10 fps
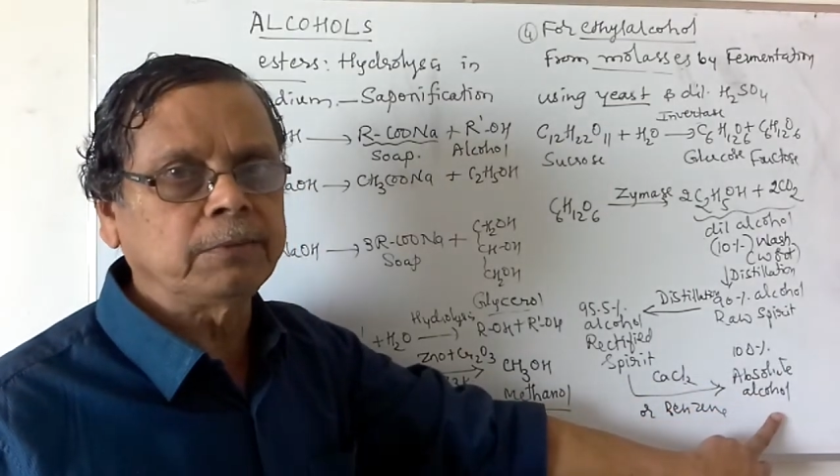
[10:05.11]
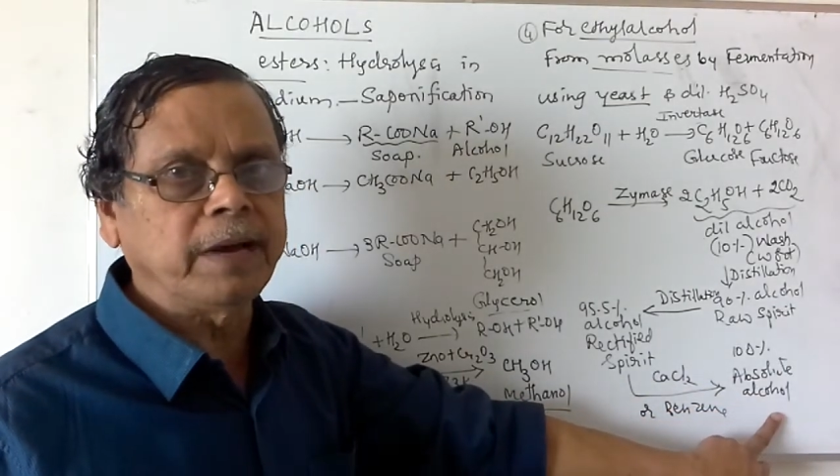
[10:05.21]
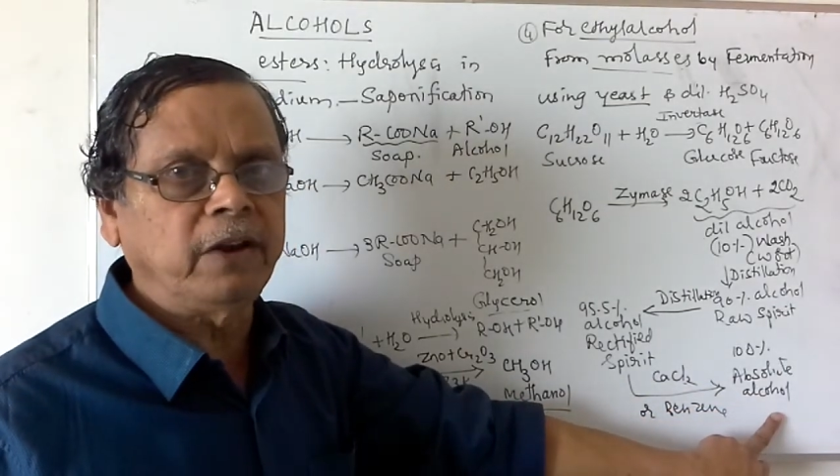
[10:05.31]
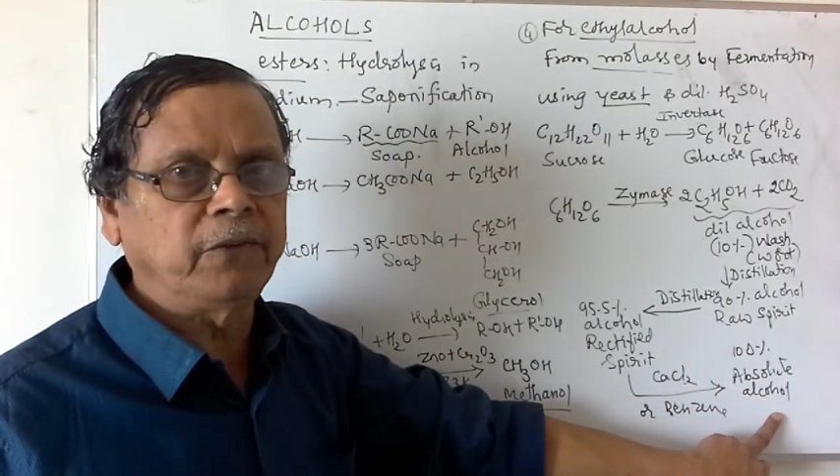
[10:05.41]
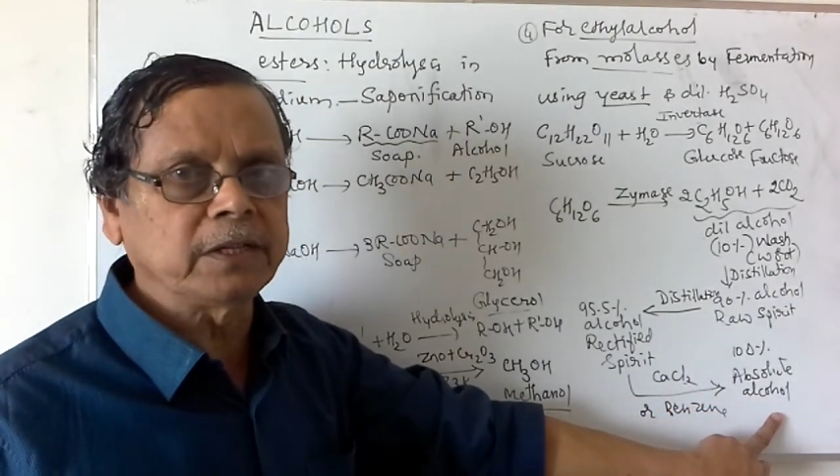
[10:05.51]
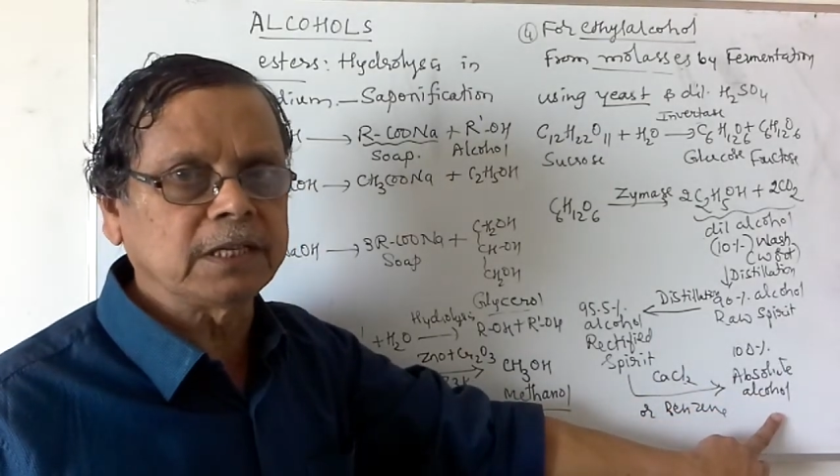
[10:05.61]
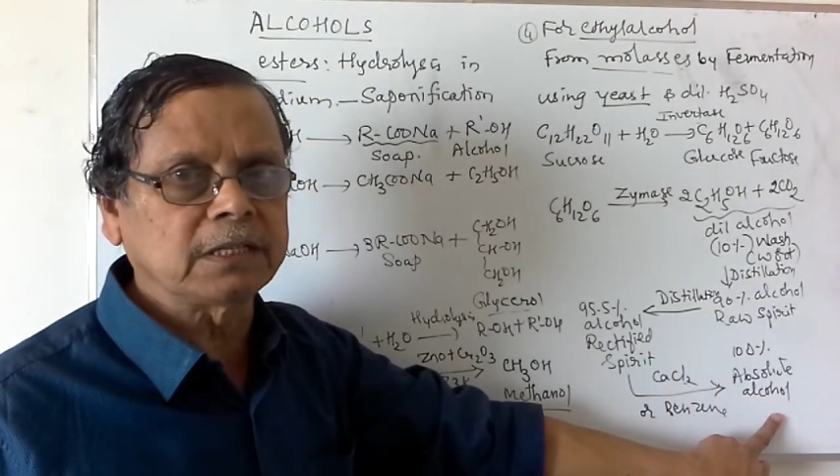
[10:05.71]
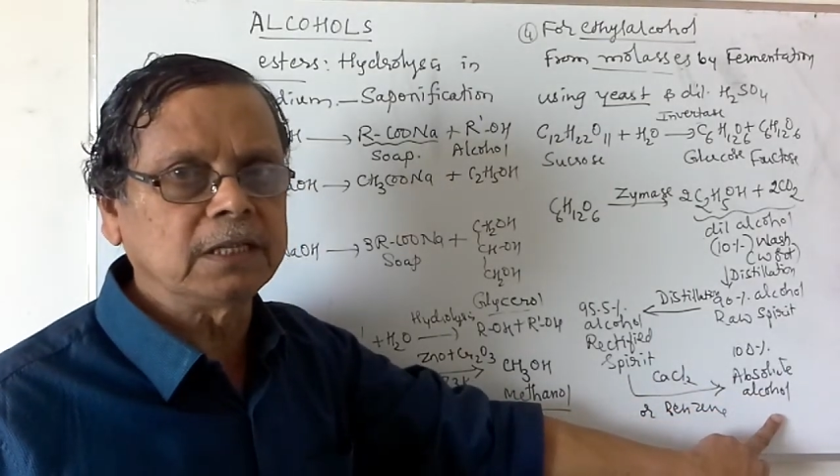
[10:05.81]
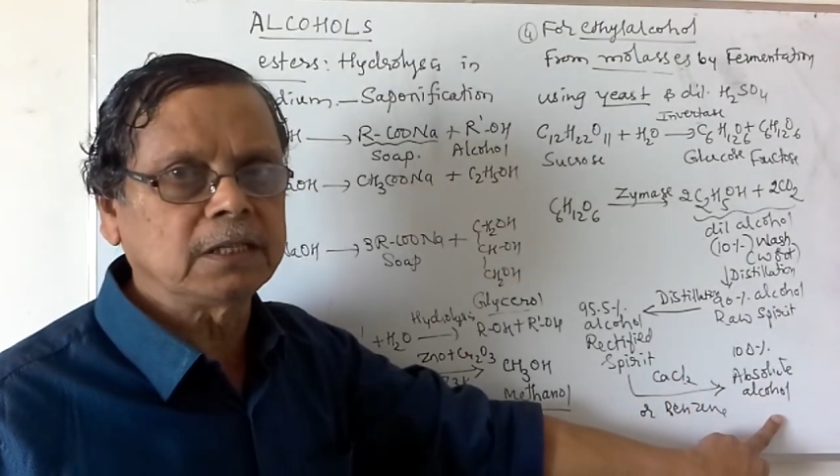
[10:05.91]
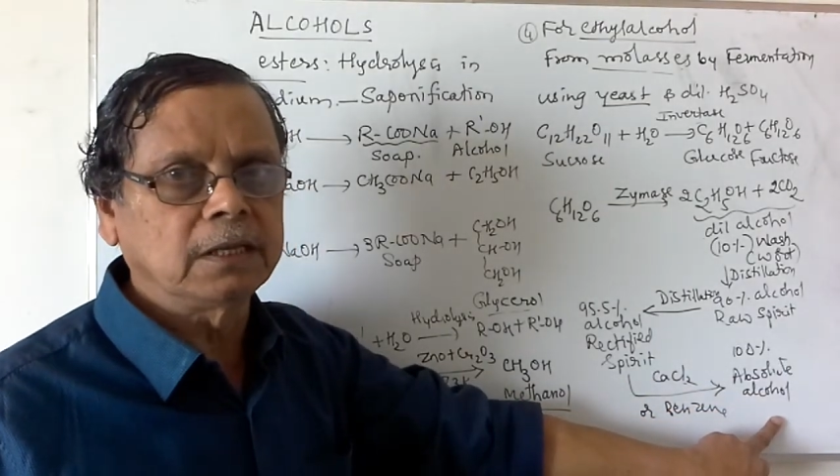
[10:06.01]
manufactures
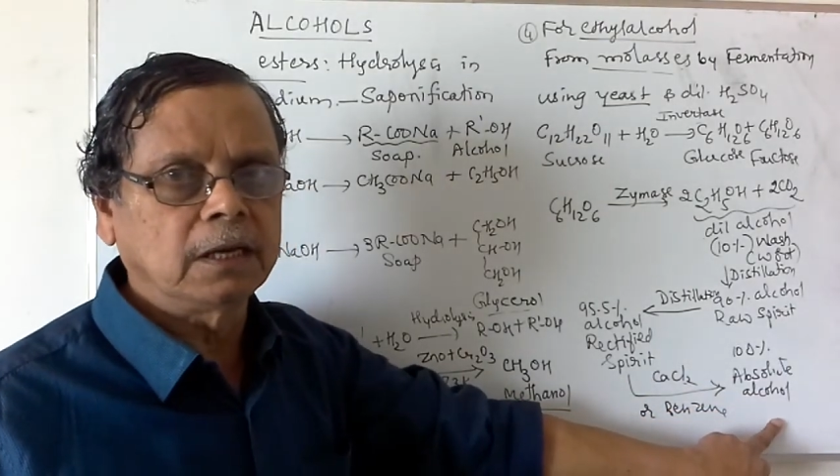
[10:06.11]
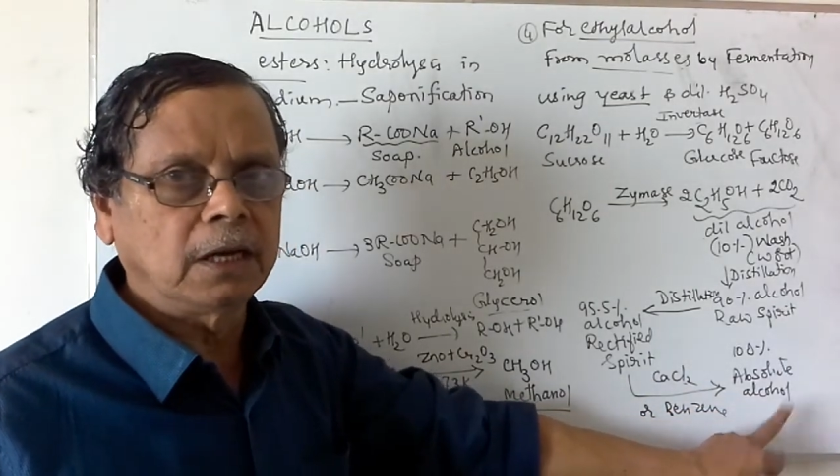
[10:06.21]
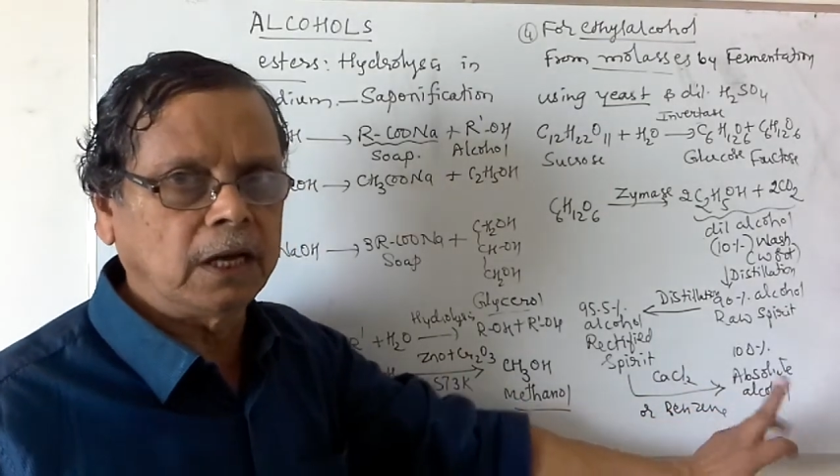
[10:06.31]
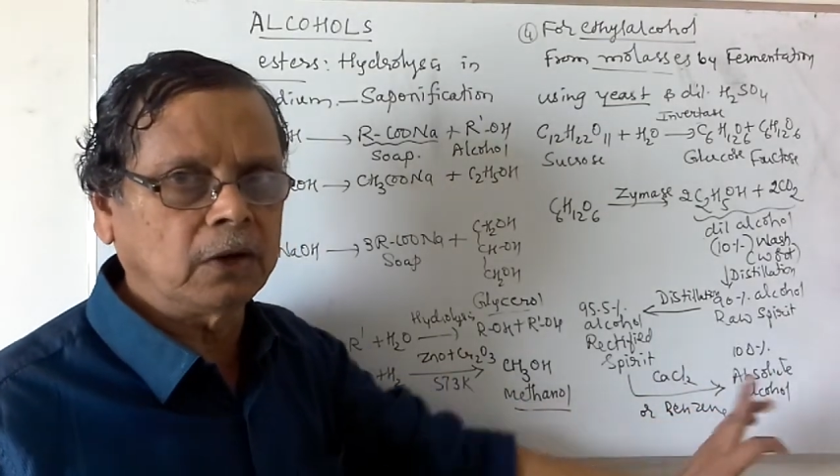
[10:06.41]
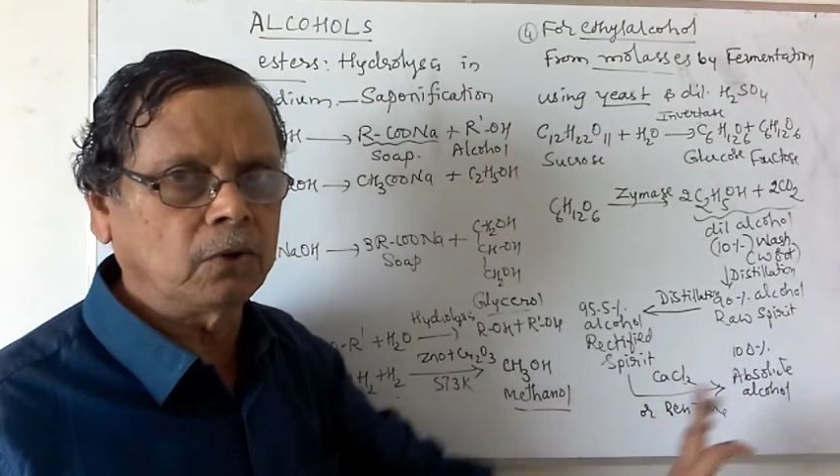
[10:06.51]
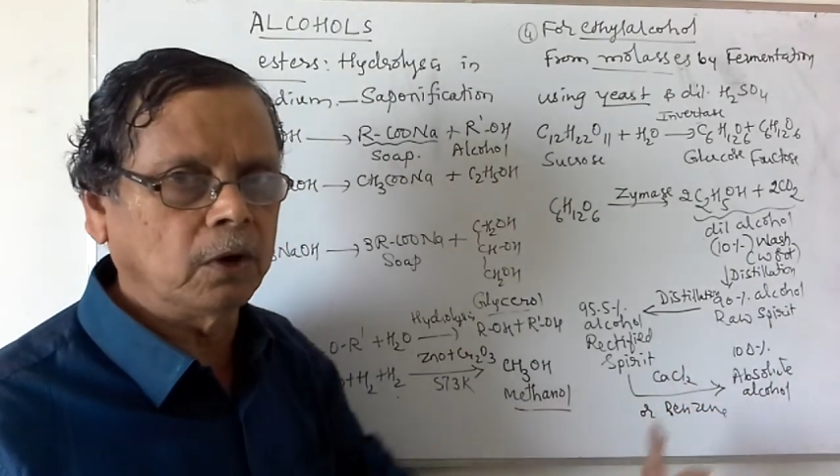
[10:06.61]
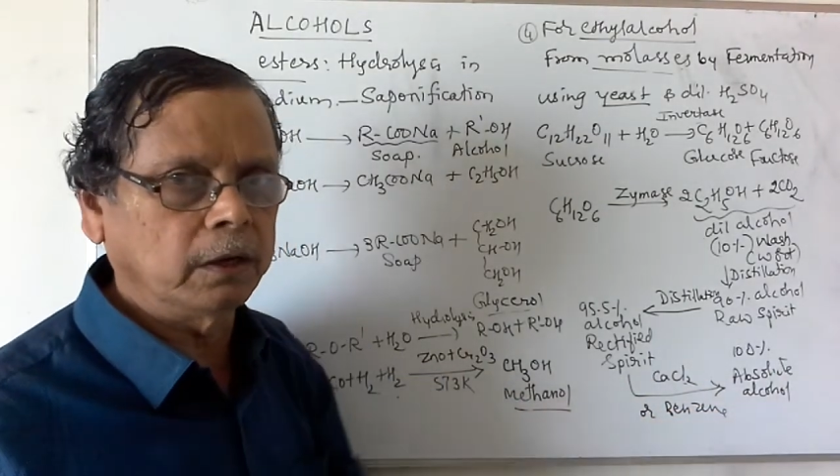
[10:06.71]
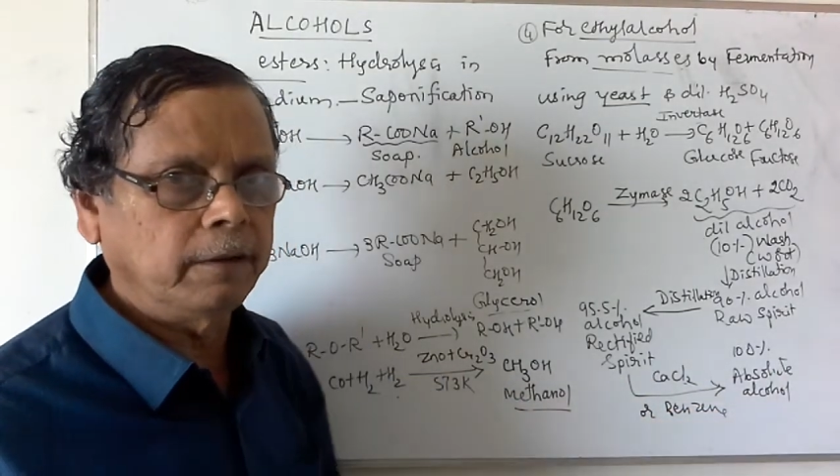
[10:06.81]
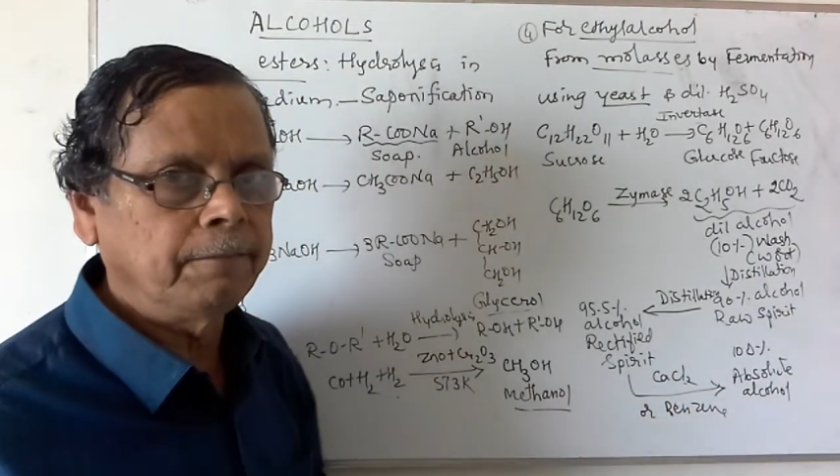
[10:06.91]
this alcohol.